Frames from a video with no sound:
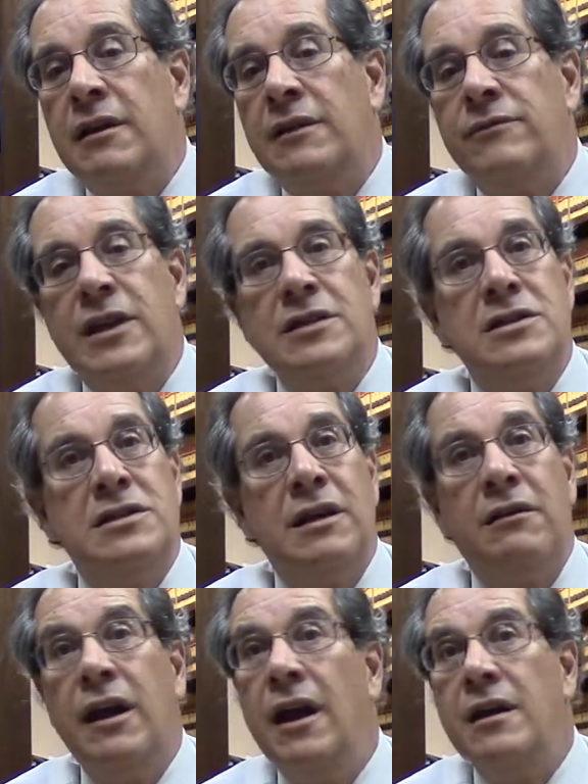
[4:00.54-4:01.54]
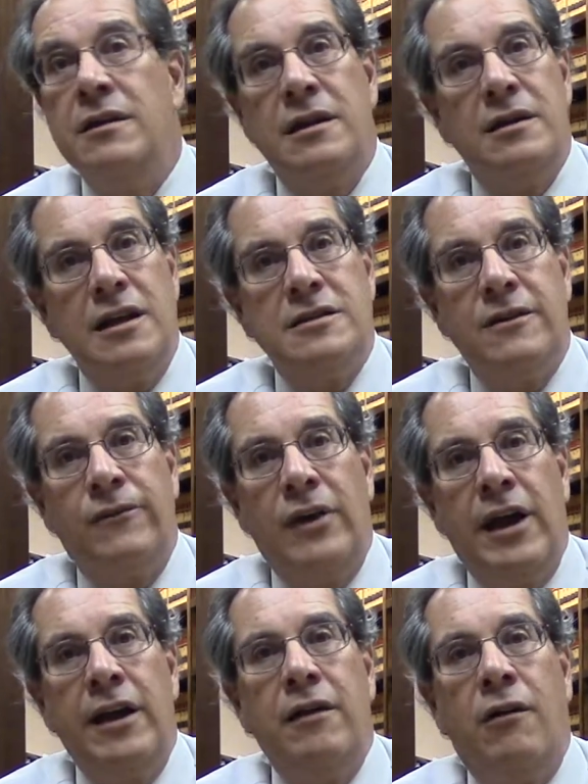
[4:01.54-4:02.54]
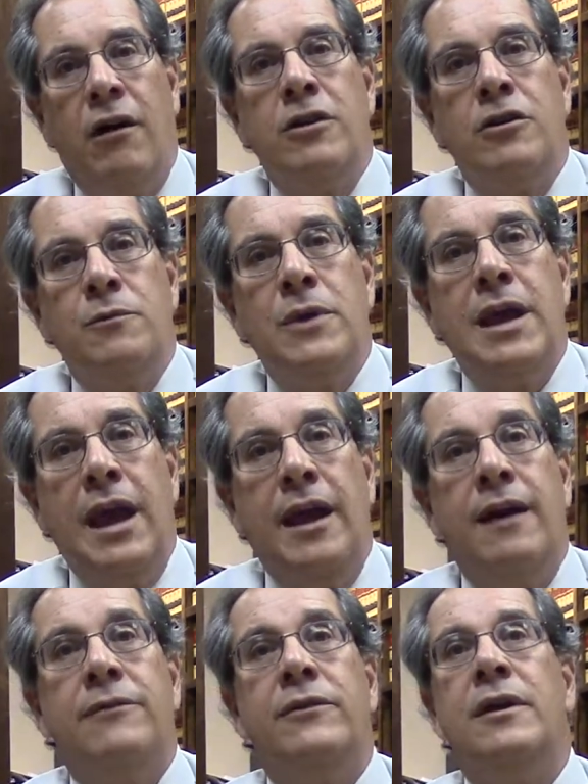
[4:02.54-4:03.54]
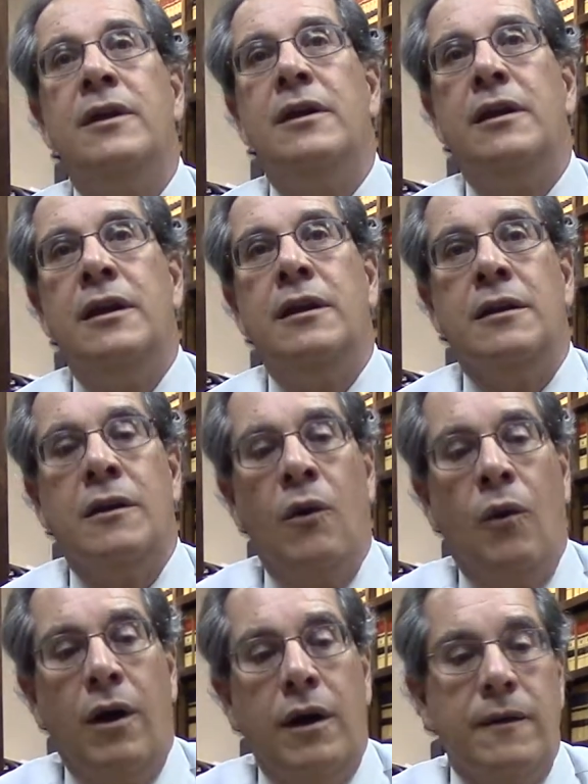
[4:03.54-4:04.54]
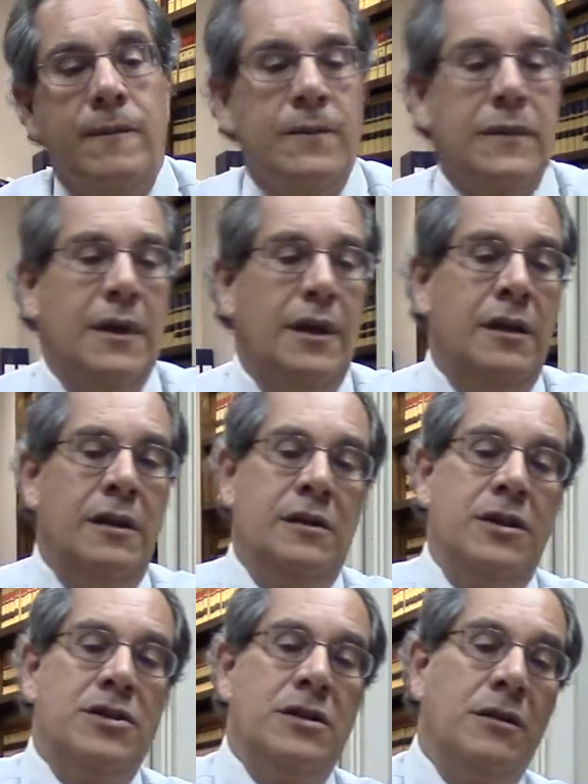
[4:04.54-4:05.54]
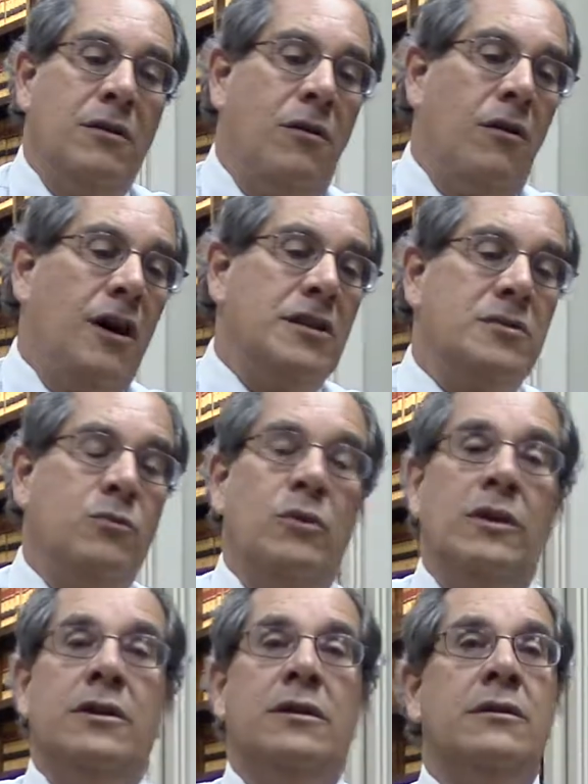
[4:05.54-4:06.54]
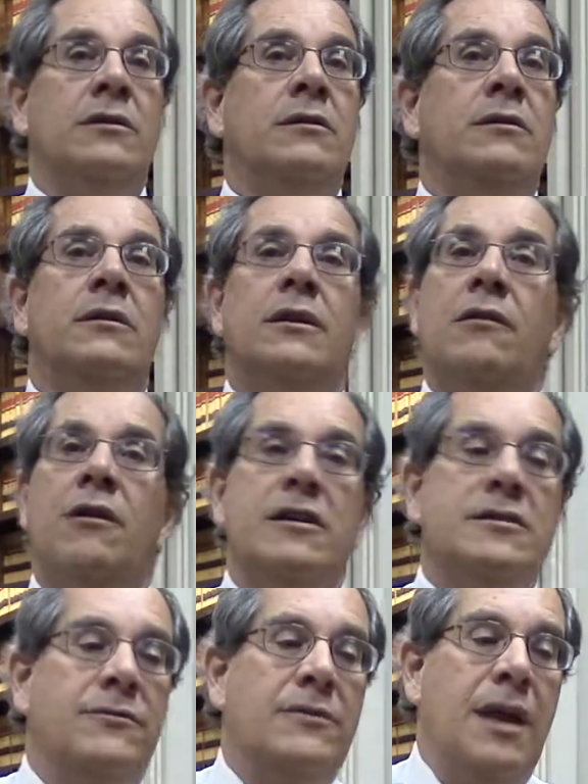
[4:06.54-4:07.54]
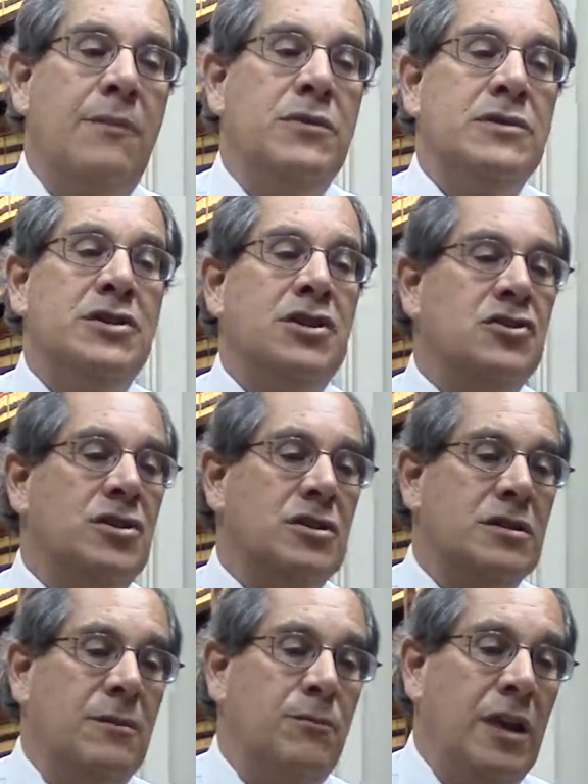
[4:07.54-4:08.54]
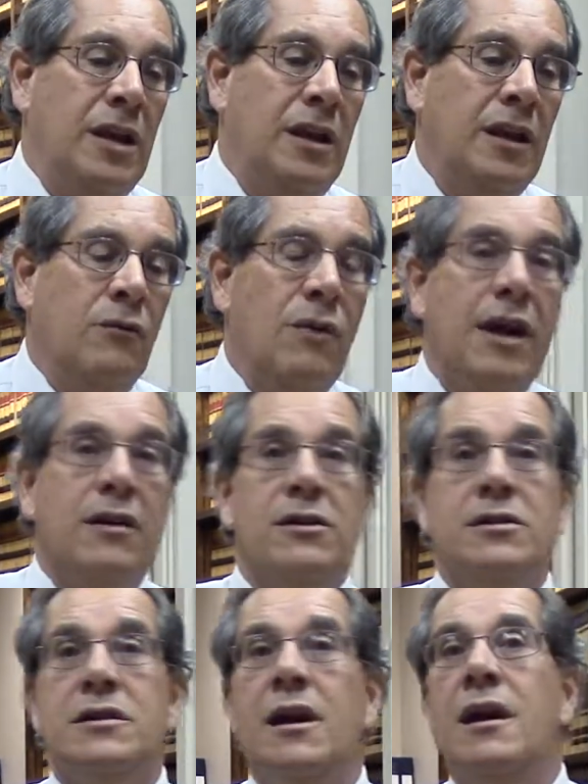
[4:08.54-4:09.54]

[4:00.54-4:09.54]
and, if necessary, to testify on your behalf in court. In addition, costs will include the cost of depositions, subpoenaing records,